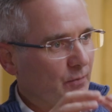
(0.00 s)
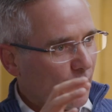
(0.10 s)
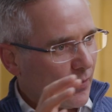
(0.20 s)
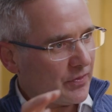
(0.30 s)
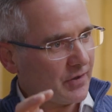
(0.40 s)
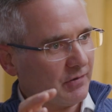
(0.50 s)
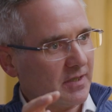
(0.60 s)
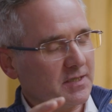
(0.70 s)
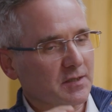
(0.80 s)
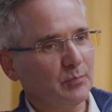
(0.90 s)
with the
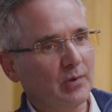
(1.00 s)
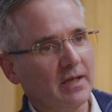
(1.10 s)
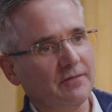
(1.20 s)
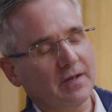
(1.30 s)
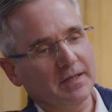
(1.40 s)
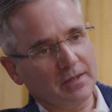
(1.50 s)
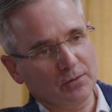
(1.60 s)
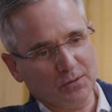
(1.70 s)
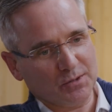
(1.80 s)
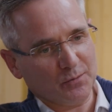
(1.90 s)
greatest breadth, and then
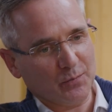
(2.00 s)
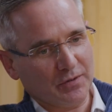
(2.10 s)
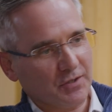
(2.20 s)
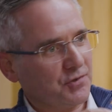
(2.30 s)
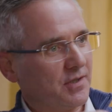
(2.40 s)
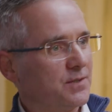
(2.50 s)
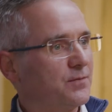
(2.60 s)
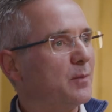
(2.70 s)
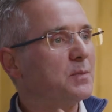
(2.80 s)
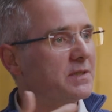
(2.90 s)
also with the
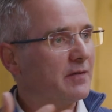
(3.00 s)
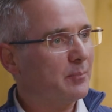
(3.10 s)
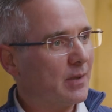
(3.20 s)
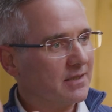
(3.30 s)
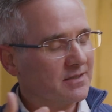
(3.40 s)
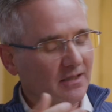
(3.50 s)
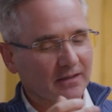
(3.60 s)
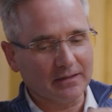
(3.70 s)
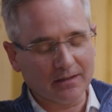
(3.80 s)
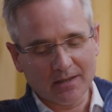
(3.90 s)
transformative impact
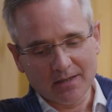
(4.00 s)
side.